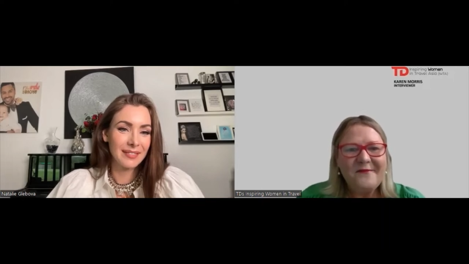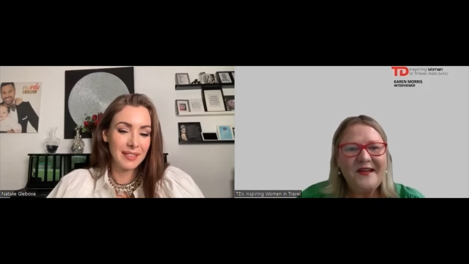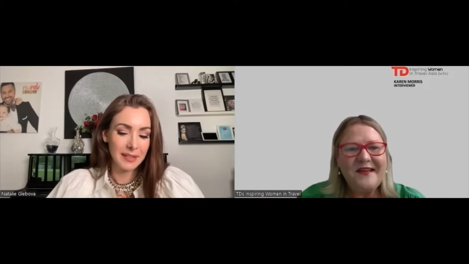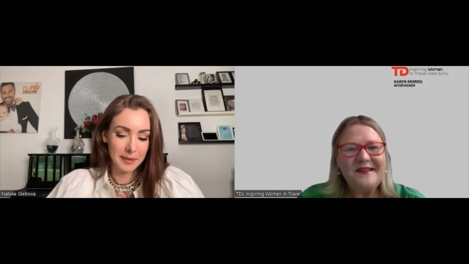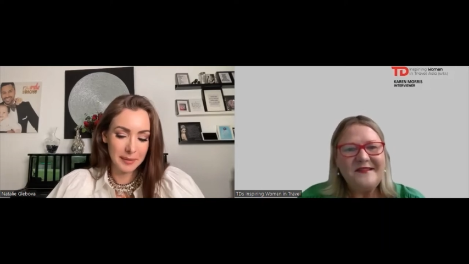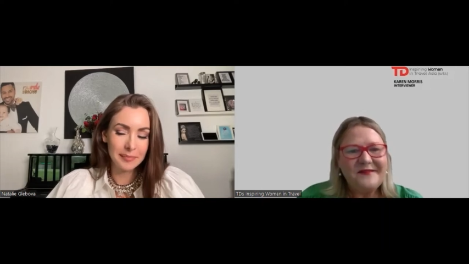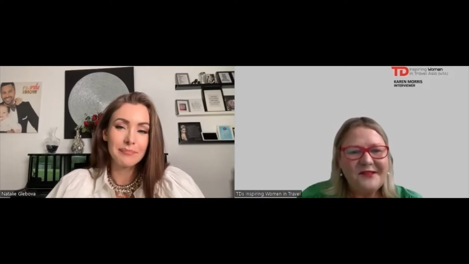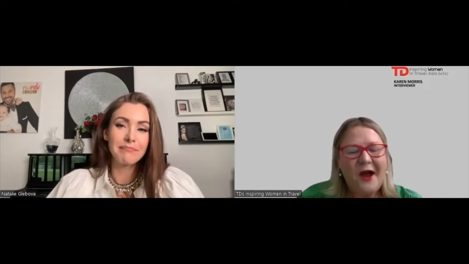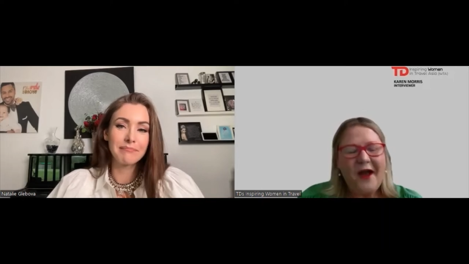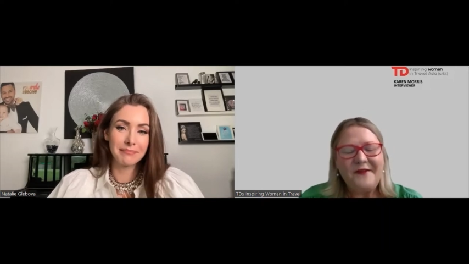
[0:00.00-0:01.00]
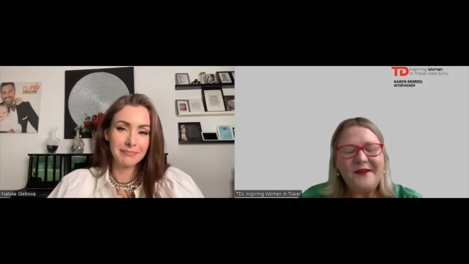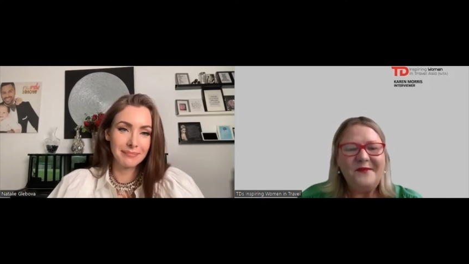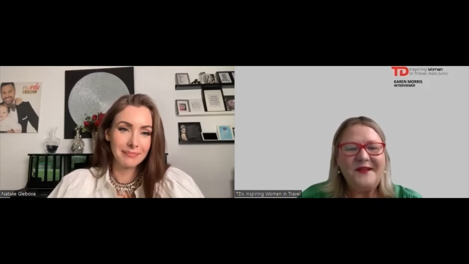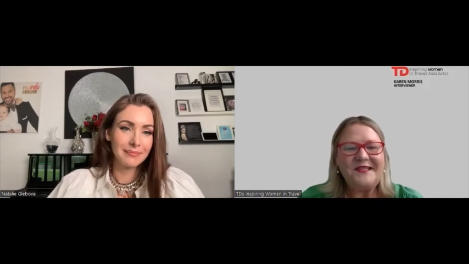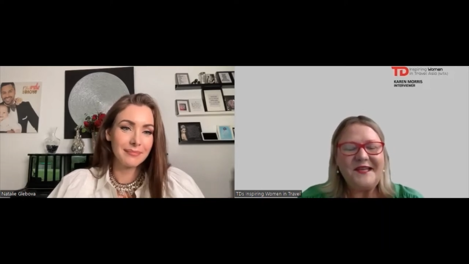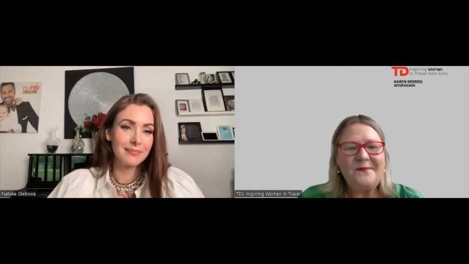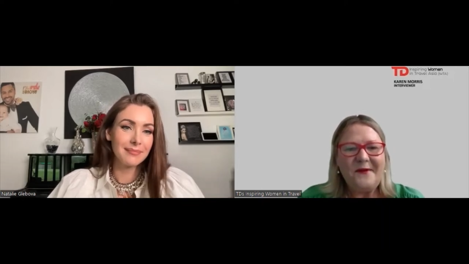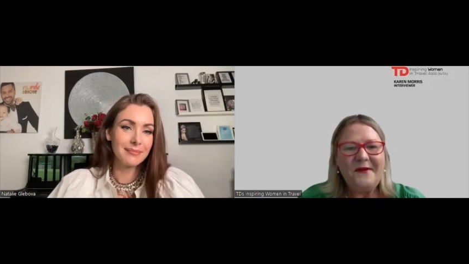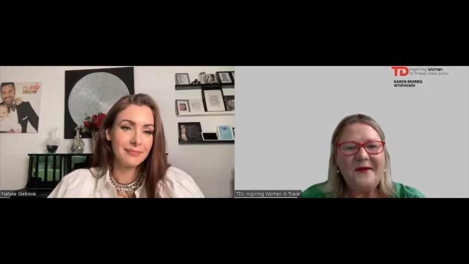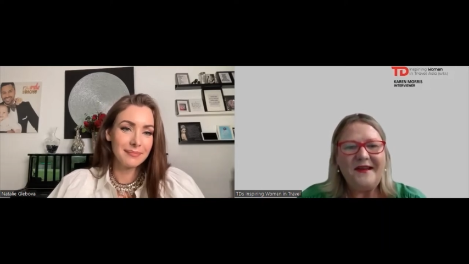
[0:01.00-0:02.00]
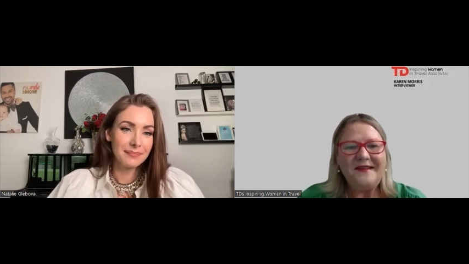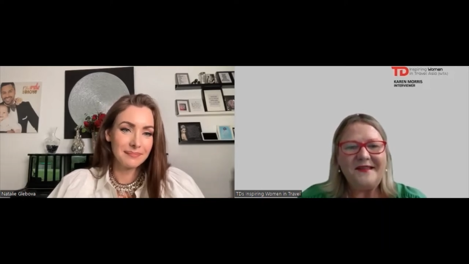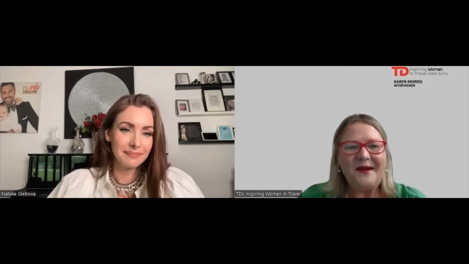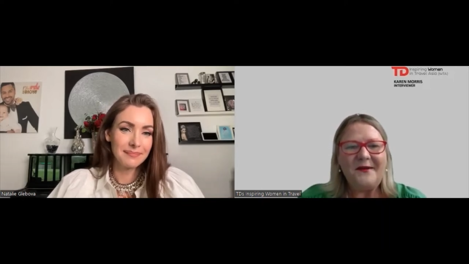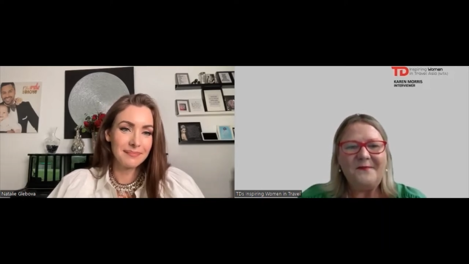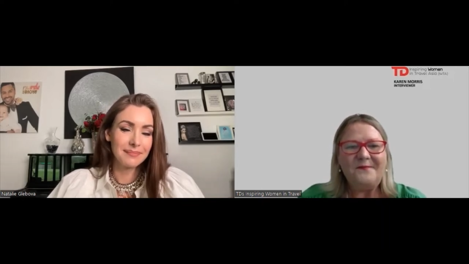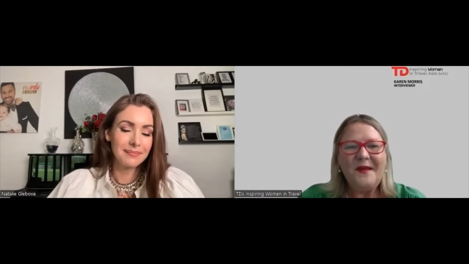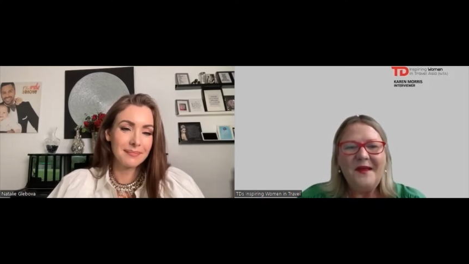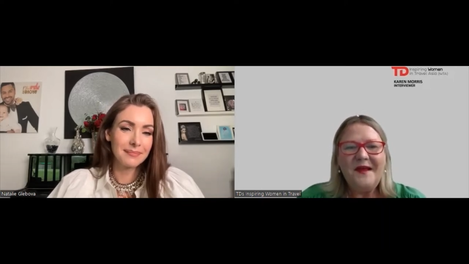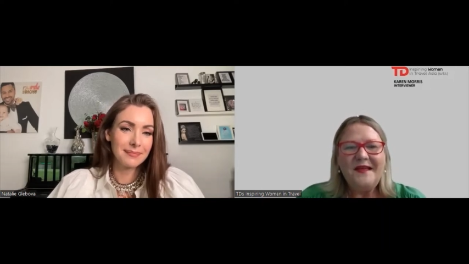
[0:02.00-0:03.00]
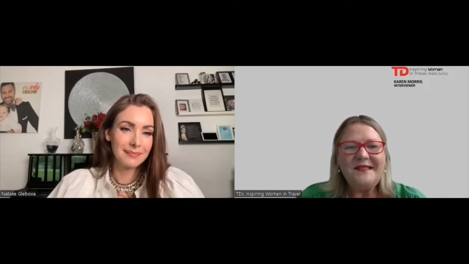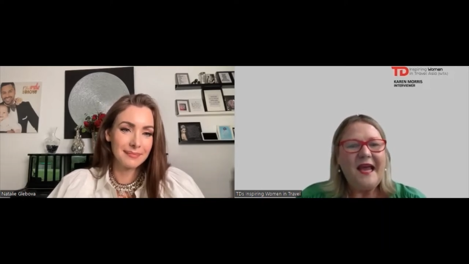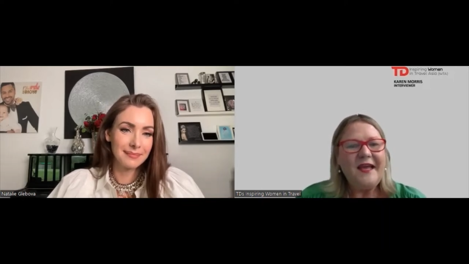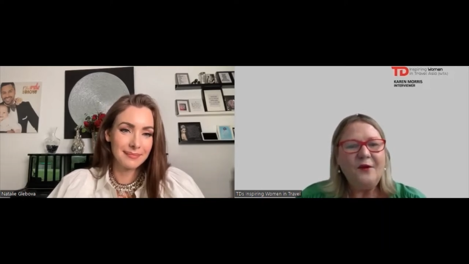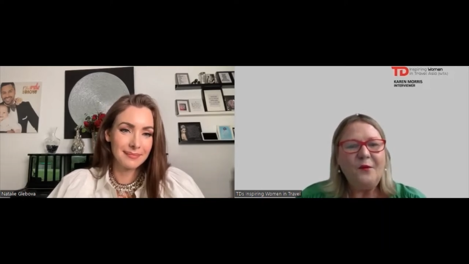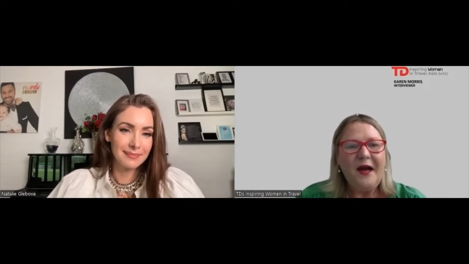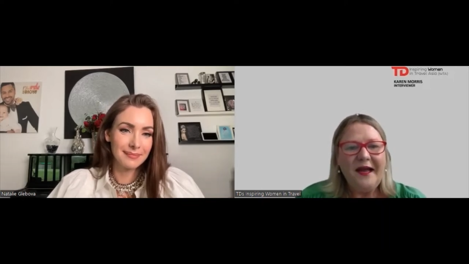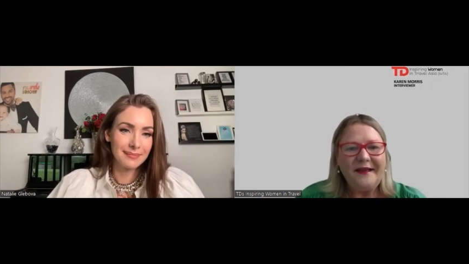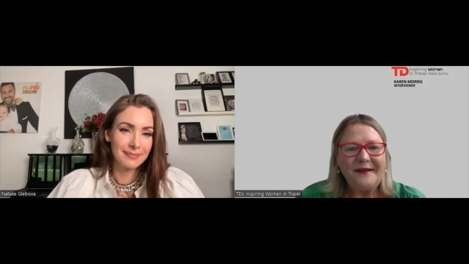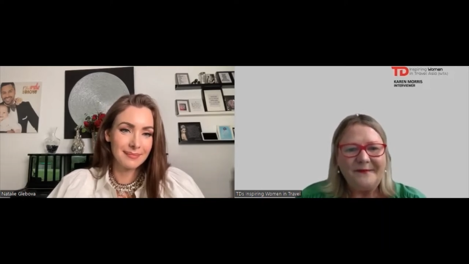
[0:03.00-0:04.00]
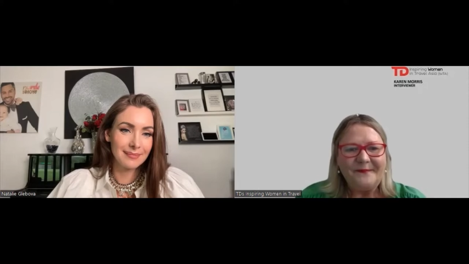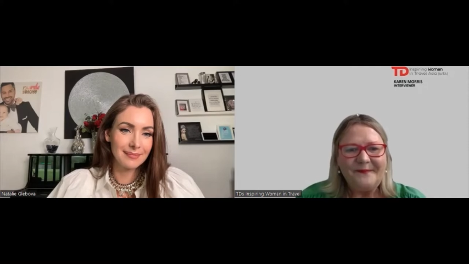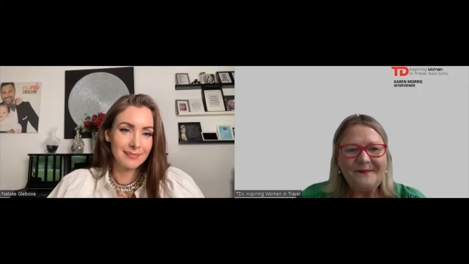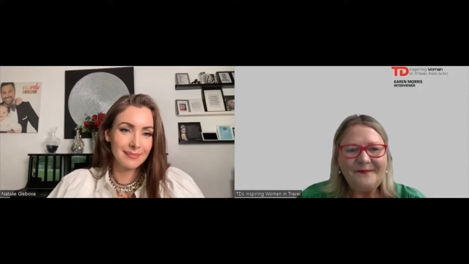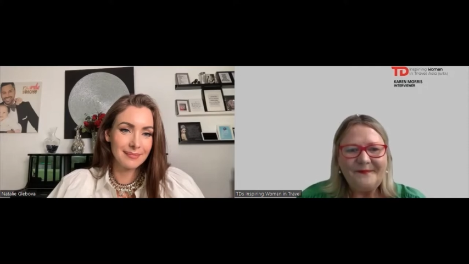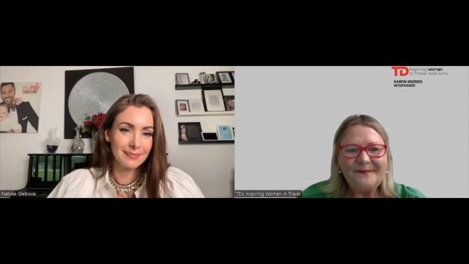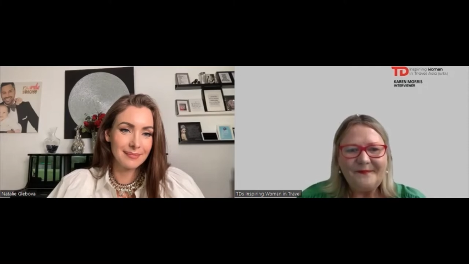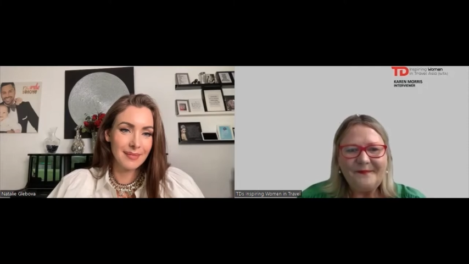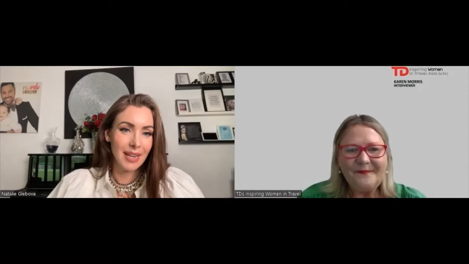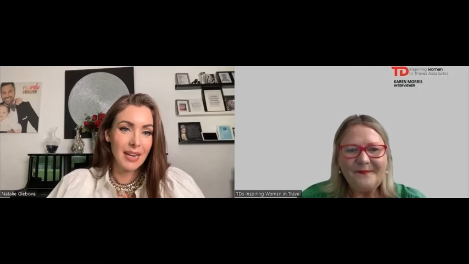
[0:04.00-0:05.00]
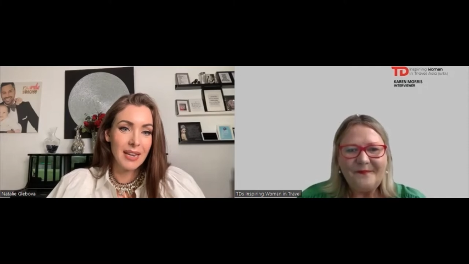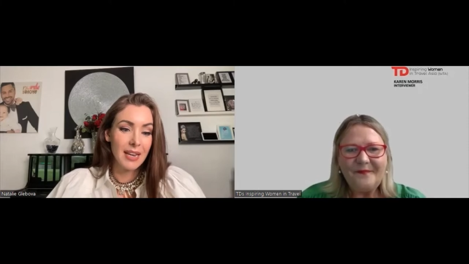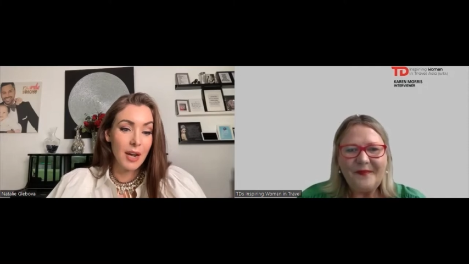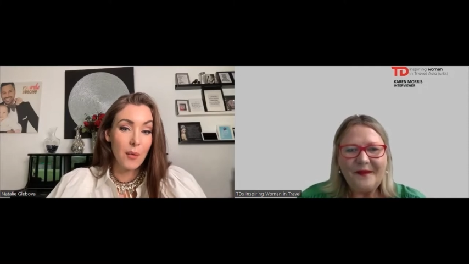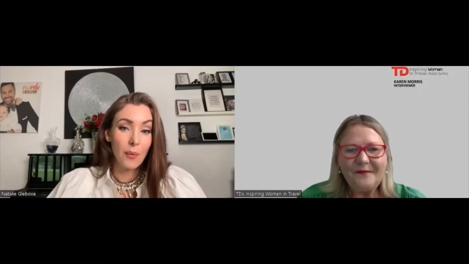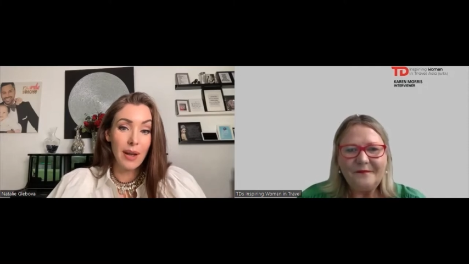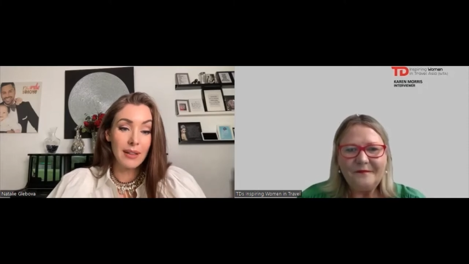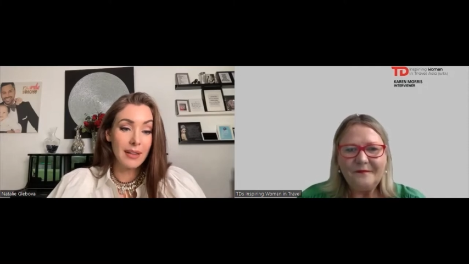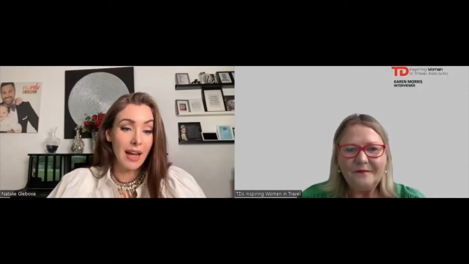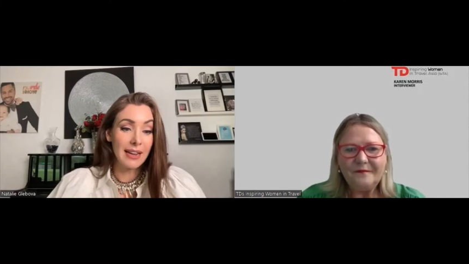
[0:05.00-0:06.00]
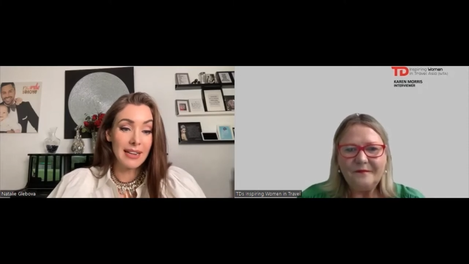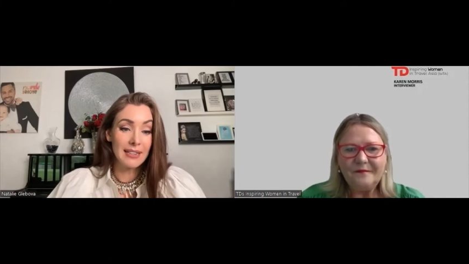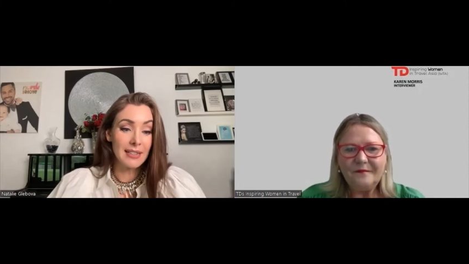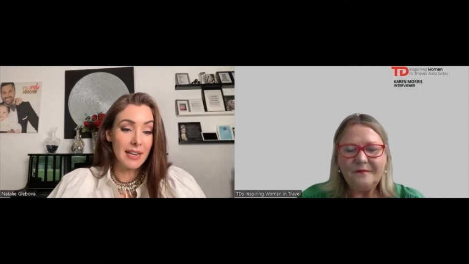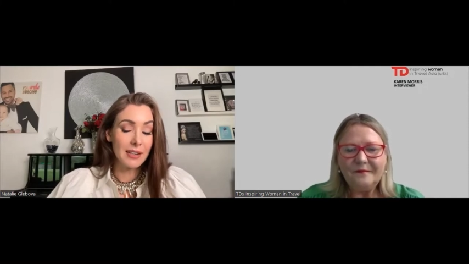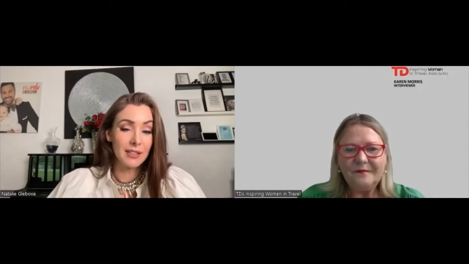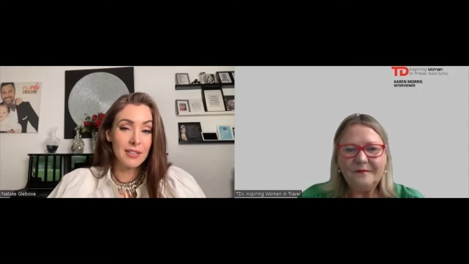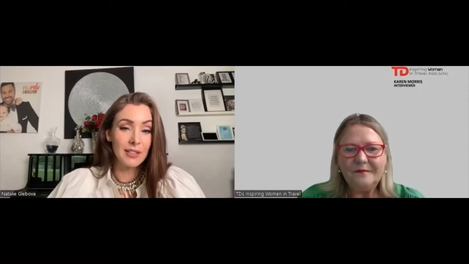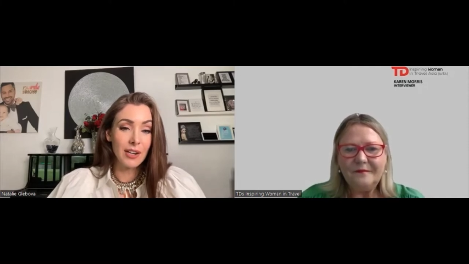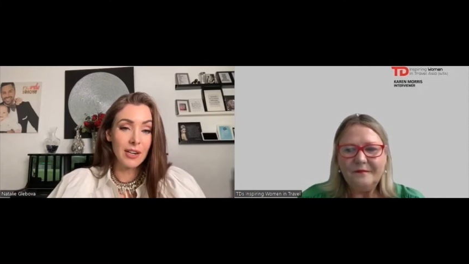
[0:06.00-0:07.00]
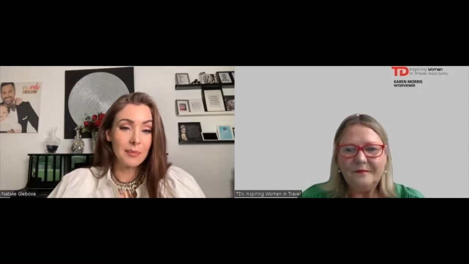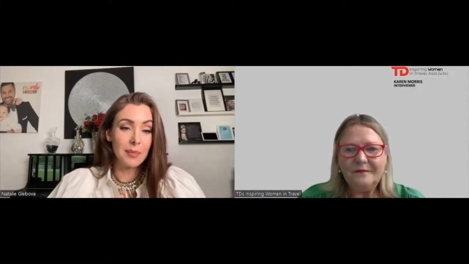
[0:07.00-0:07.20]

Speaker 1: and we can dive in a bit deeper and um, take it away. Well, I
Speaker 2: guess I could start